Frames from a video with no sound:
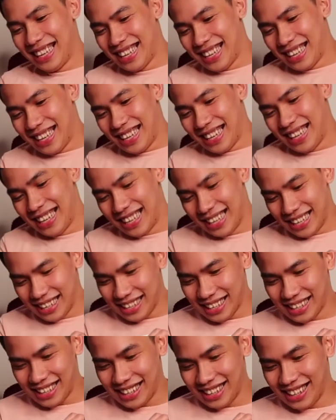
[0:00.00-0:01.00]
Come
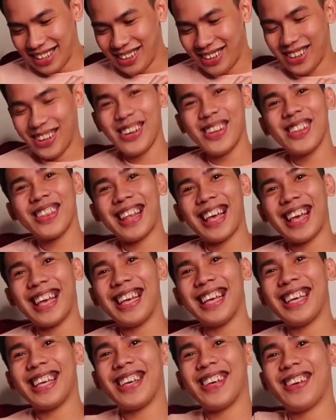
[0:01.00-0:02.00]
on!
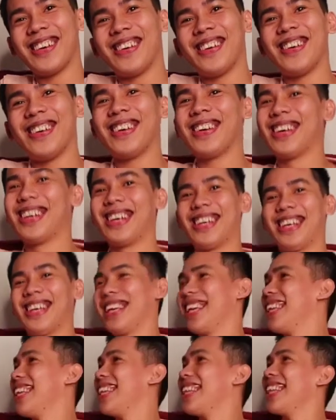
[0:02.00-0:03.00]
Oh, thank you.
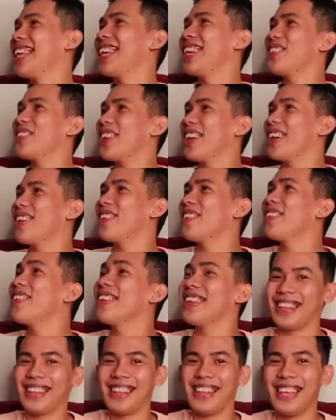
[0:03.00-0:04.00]
You're welcome.
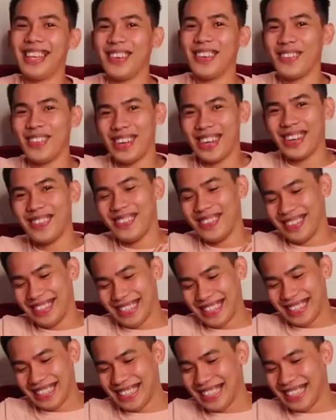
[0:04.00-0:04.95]
You're welcome.